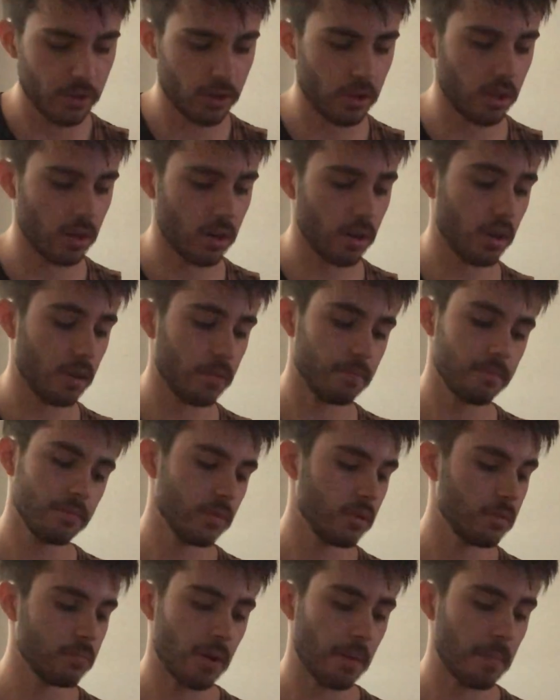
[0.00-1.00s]
You're gonna,
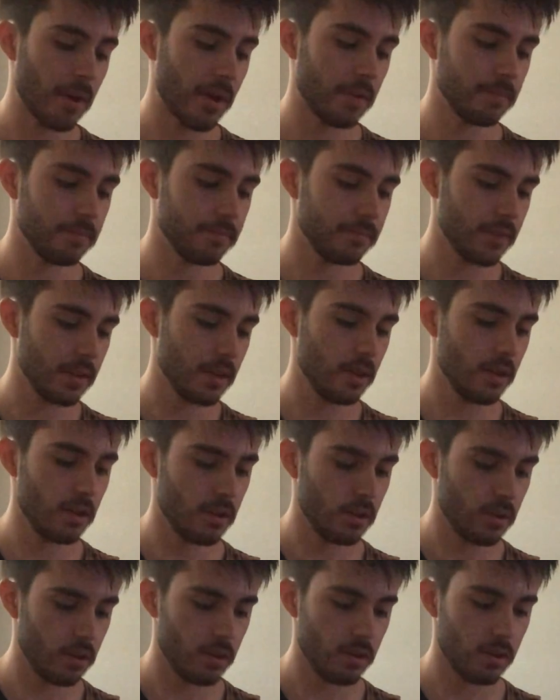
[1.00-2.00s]
my bad,
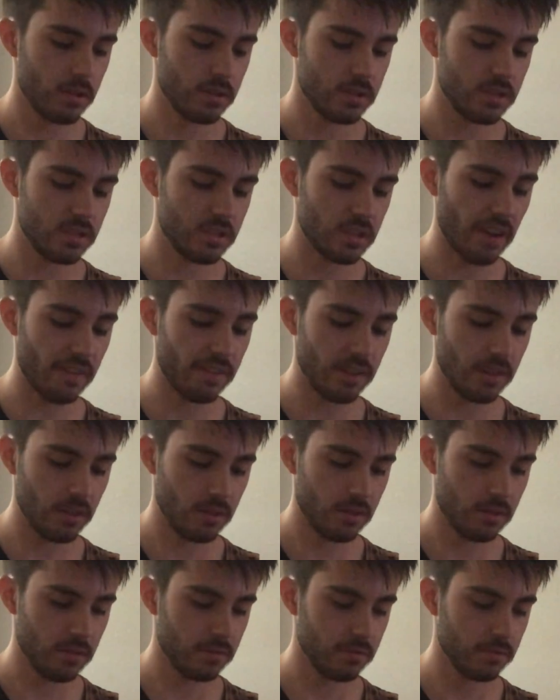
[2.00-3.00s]
7
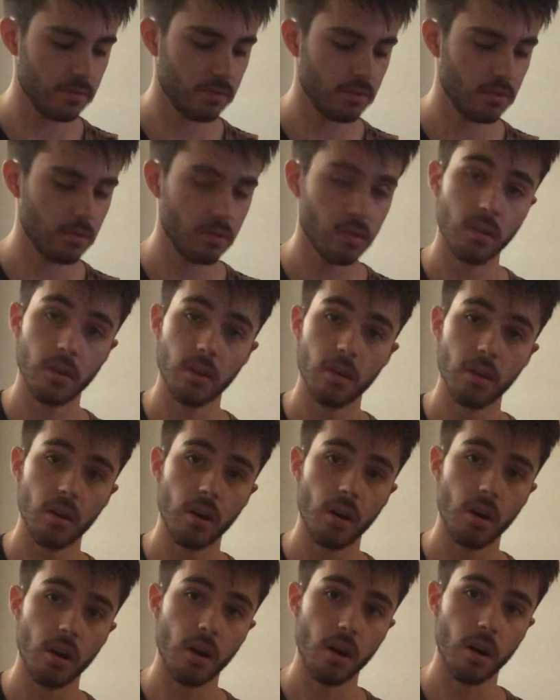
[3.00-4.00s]

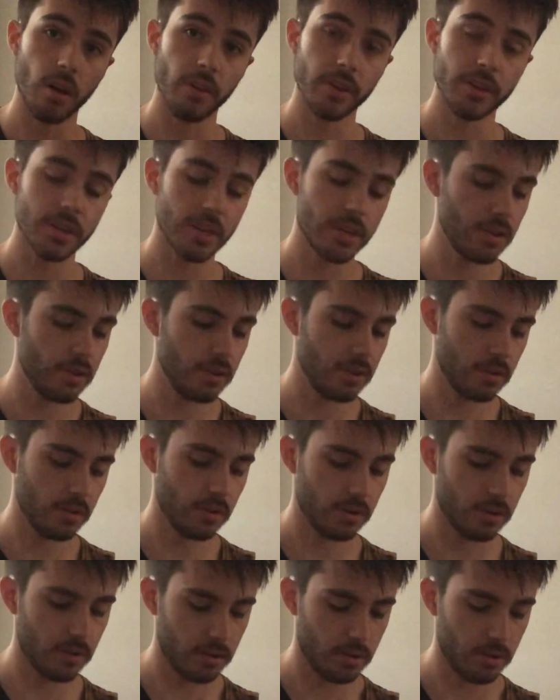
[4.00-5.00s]
on the D,
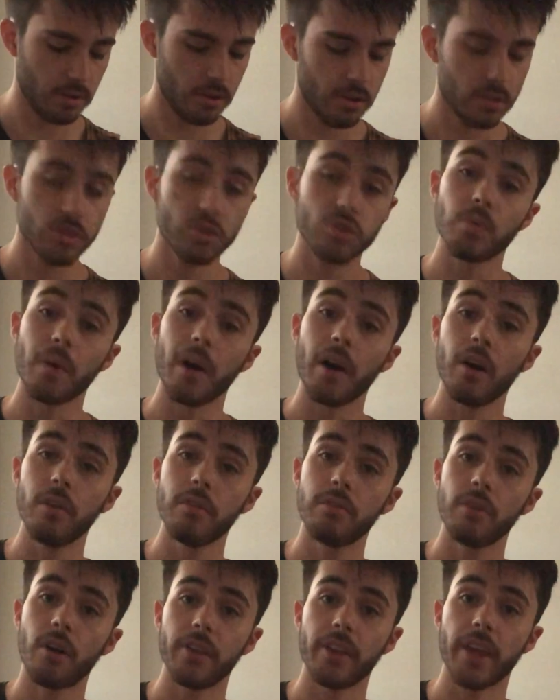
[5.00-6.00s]

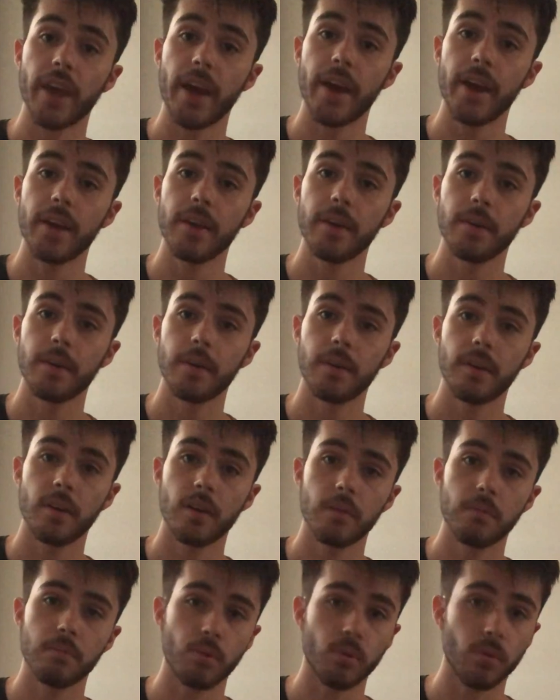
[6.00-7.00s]
12 on the A,
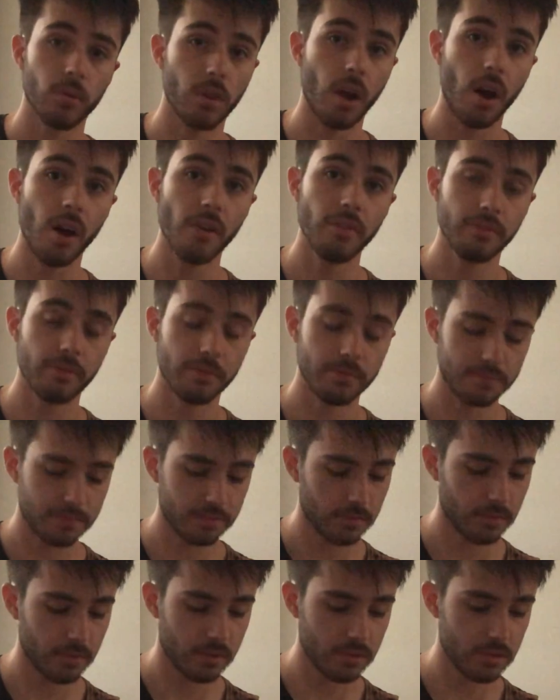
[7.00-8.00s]
pull off
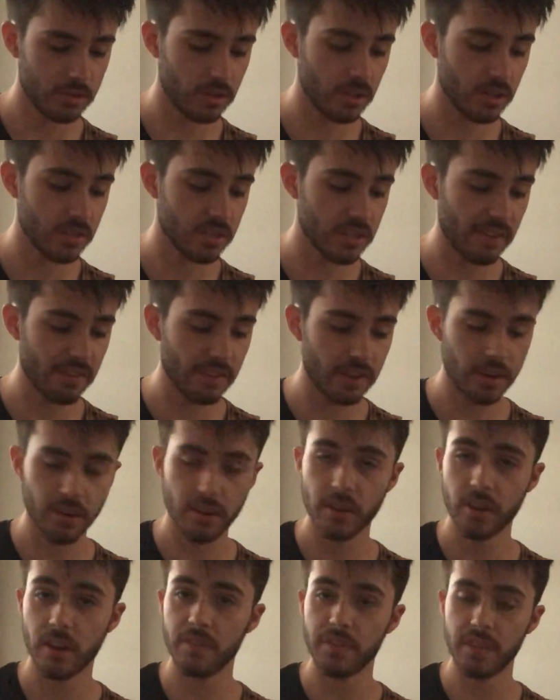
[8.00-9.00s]
to the
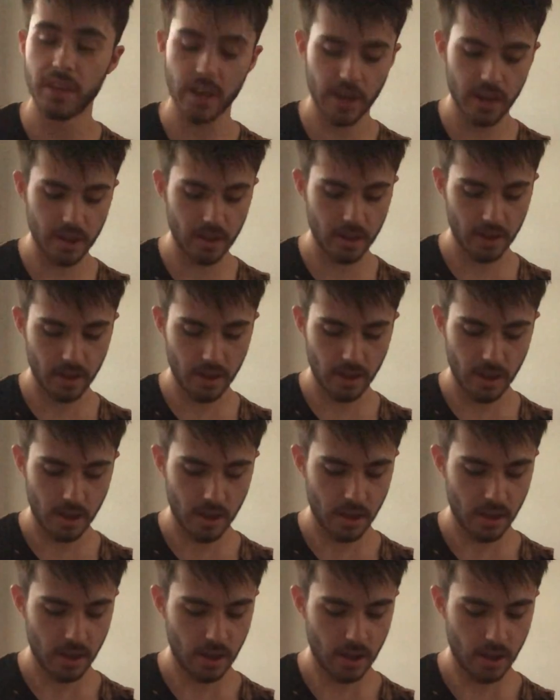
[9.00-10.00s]
7 of the A,
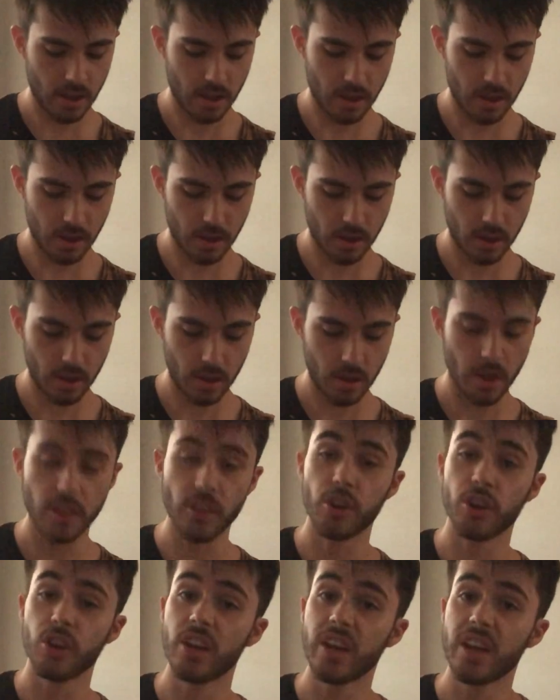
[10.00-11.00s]
and
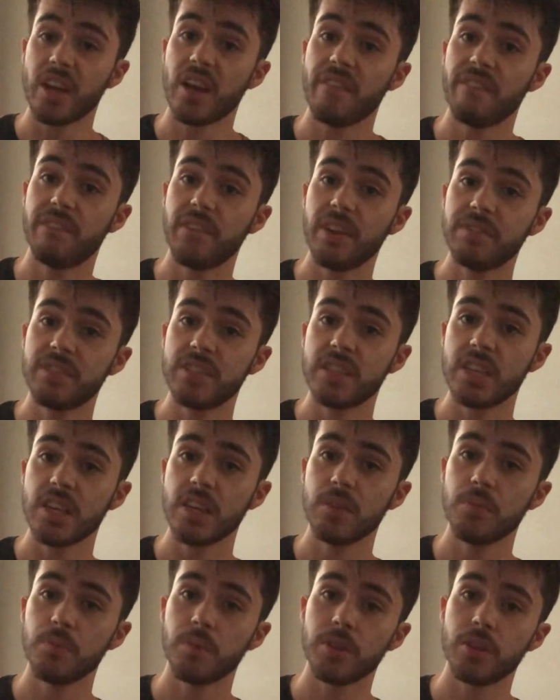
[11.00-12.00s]
you're gonna hit
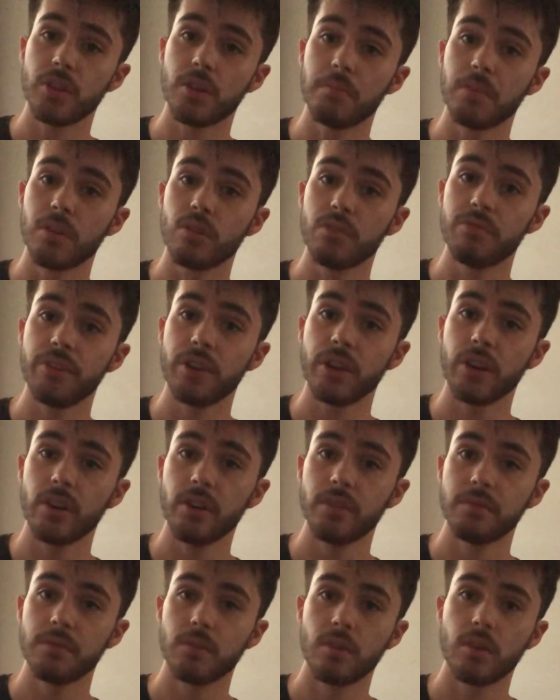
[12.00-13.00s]
15 with your middle
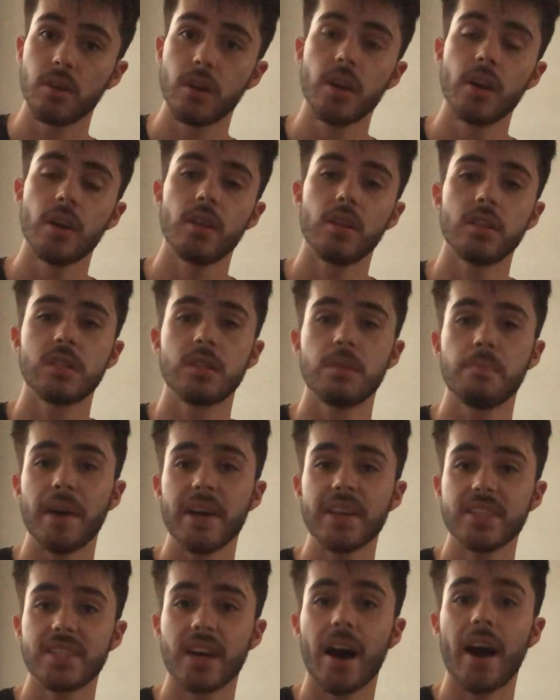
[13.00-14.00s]
finger. It's the
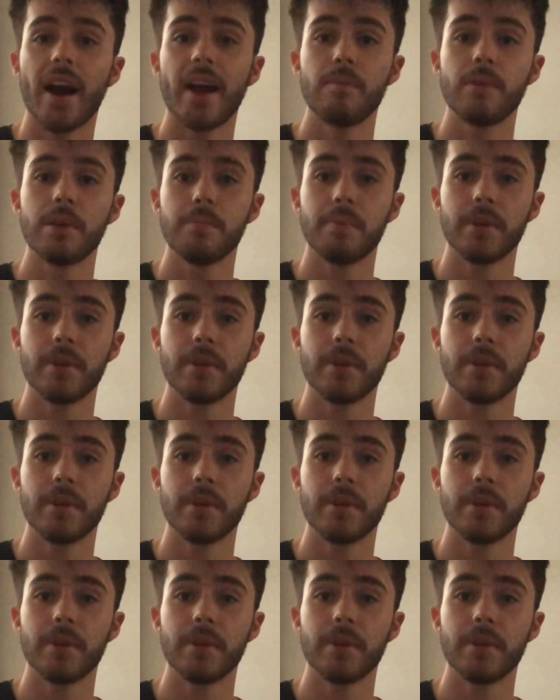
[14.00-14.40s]
best to hybrid